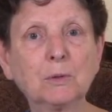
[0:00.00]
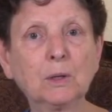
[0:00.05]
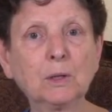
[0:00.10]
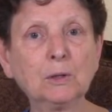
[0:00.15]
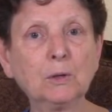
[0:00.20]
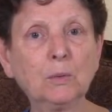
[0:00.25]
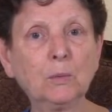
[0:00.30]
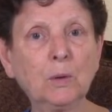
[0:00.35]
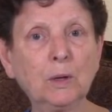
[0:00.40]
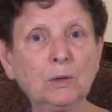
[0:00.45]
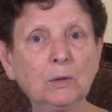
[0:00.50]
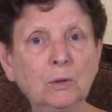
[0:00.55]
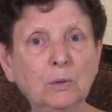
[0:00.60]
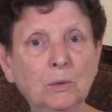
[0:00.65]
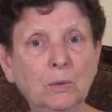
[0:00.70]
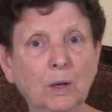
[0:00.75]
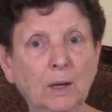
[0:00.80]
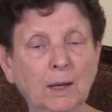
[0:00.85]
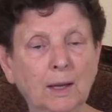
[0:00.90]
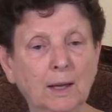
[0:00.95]
And when
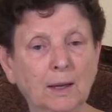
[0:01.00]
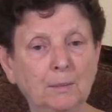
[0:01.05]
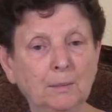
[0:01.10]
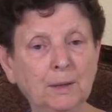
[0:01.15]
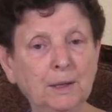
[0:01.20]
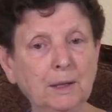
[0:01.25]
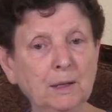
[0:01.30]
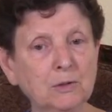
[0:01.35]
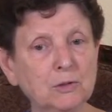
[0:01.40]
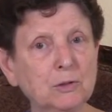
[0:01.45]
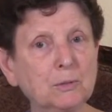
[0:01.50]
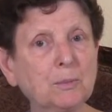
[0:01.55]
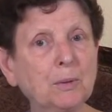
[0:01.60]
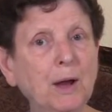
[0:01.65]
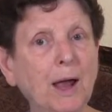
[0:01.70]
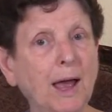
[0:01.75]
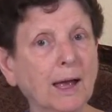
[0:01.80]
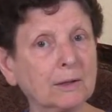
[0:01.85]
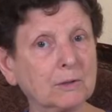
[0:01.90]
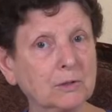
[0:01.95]
you begin to
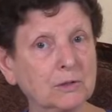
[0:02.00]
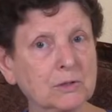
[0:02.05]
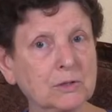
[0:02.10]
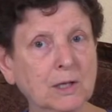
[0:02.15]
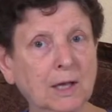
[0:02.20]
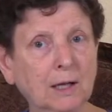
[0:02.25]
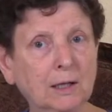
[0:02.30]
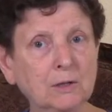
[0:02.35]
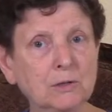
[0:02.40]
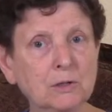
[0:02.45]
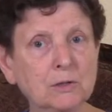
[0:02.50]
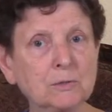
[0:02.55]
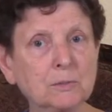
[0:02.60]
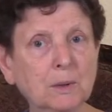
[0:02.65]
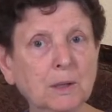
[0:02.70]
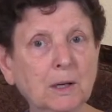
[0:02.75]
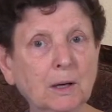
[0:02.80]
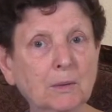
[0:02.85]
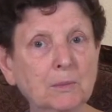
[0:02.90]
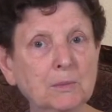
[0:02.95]
practice that, it just
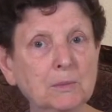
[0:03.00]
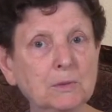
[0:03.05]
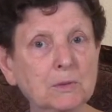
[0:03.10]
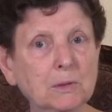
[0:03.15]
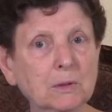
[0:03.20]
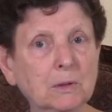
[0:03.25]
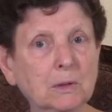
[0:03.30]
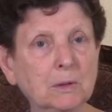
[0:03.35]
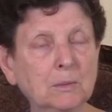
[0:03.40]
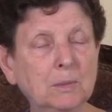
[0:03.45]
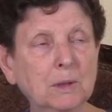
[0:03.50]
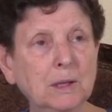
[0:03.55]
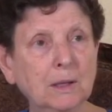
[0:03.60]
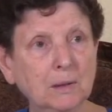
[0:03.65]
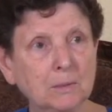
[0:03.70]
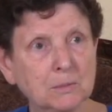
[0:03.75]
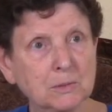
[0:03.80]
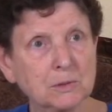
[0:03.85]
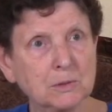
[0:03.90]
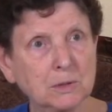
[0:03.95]
becomes, it
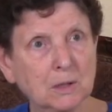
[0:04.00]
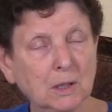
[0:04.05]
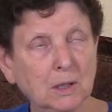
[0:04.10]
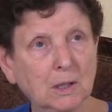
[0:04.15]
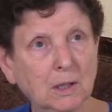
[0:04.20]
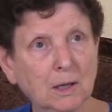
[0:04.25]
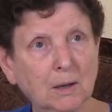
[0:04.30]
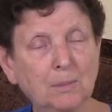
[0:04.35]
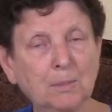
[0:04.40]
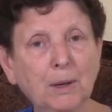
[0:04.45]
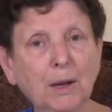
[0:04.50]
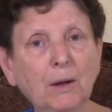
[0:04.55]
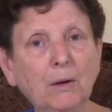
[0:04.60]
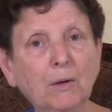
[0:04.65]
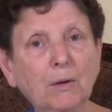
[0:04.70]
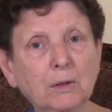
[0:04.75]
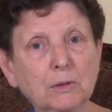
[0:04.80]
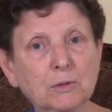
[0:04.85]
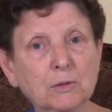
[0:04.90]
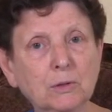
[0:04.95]
becomes
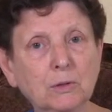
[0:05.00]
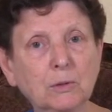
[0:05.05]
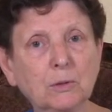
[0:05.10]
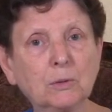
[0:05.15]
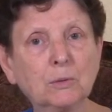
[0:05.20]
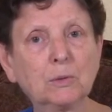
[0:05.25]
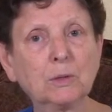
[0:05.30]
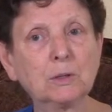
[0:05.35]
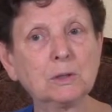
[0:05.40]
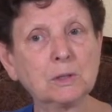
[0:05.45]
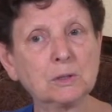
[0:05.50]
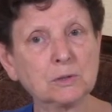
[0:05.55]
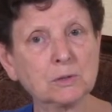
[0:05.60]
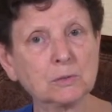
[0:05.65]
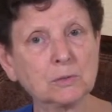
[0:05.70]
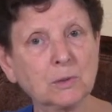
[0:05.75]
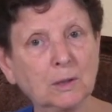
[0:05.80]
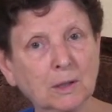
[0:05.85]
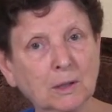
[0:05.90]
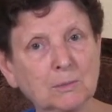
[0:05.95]
apparent to you that this
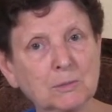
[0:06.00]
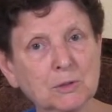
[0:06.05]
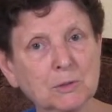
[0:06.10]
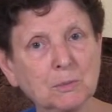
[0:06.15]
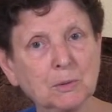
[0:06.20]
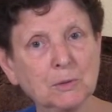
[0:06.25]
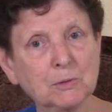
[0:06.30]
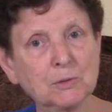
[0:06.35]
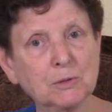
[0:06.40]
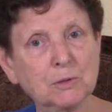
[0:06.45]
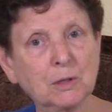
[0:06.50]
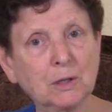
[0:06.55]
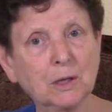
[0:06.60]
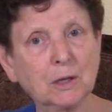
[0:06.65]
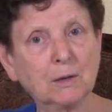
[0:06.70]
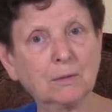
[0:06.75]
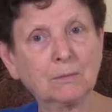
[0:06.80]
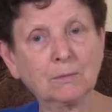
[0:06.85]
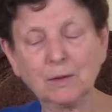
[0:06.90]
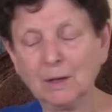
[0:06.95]
is what I'm supposed to
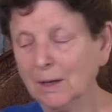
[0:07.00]
give.